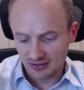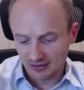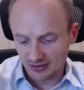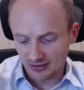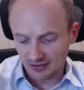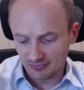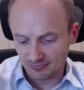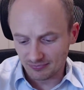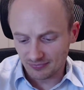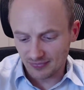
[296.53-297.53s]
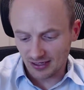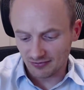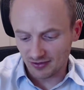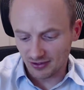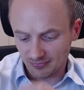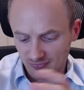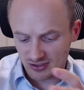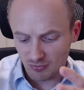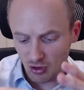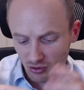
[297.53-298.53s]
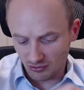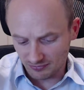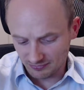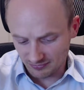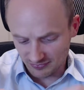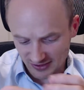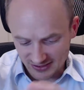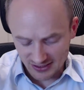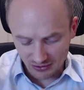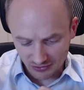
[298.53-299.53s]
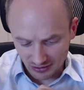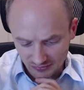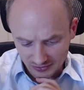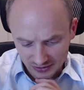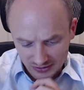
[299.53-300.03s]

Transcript: at a very small, detailed level.